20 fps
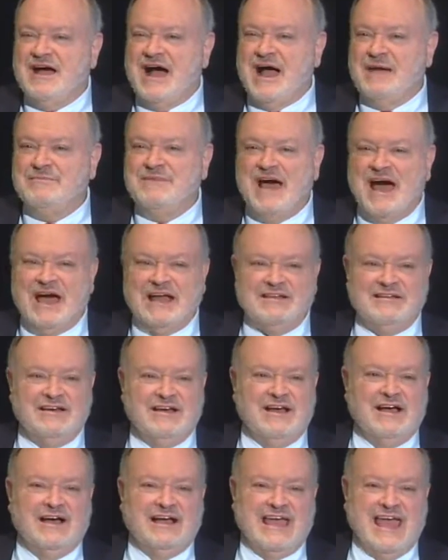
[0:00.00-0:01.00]
I'm not
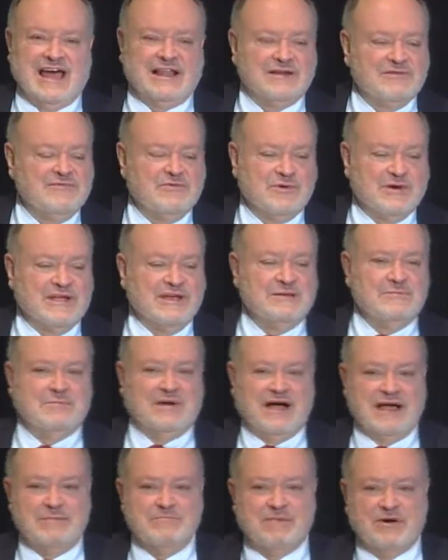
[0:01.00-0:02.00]
a Californian
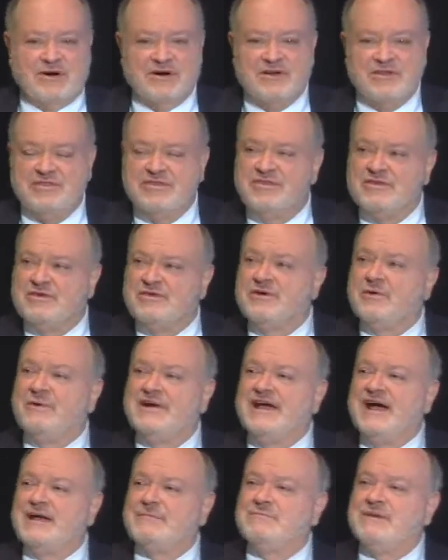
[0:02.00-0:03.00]
by birth, although
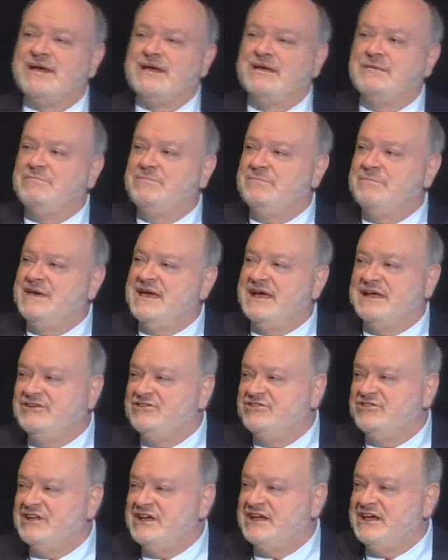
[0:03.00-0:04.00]
I got my
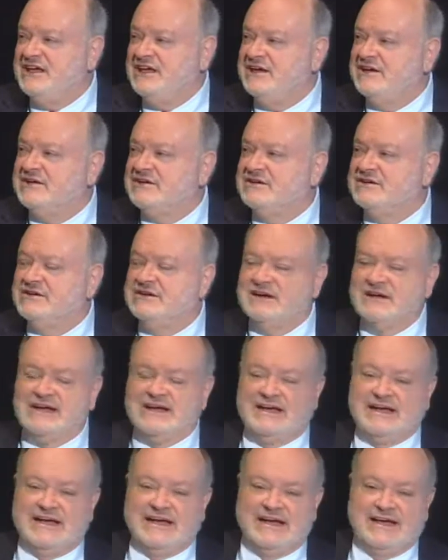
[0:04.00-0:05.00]
PhD here
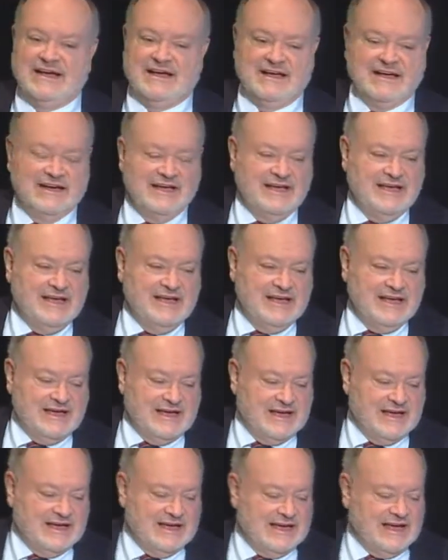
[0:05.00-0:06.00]
uh, uh,
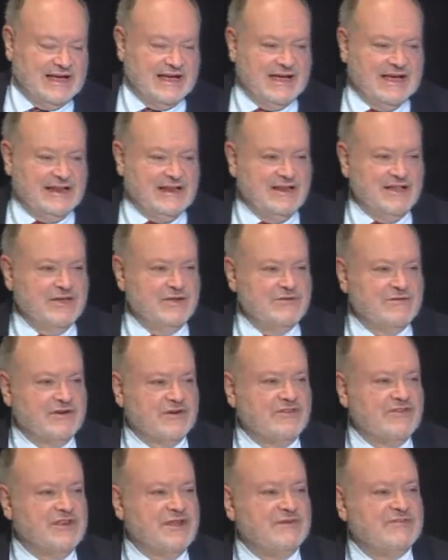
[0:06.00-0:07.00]
at
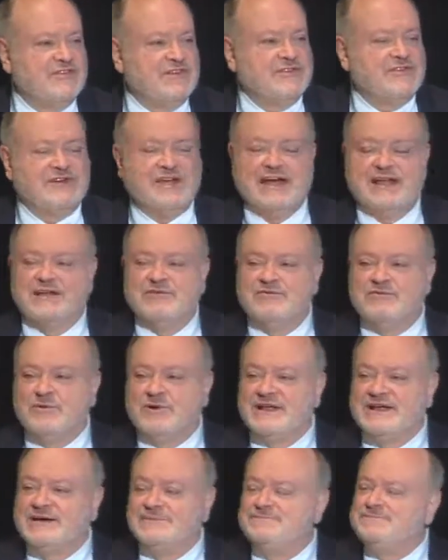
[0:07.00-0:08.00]
University of Southern
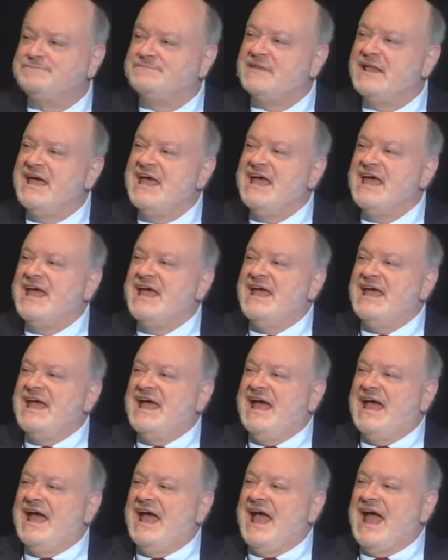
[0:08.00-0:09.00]
California.
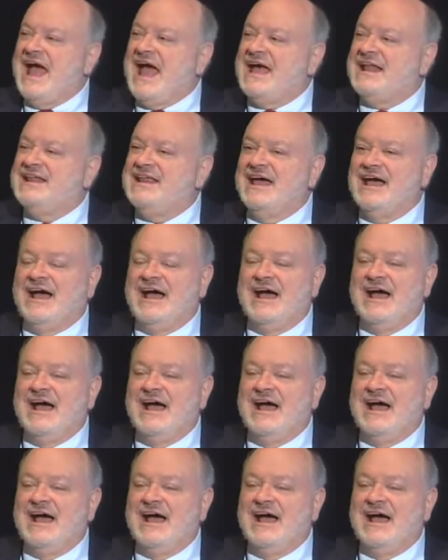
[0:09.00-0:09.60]
And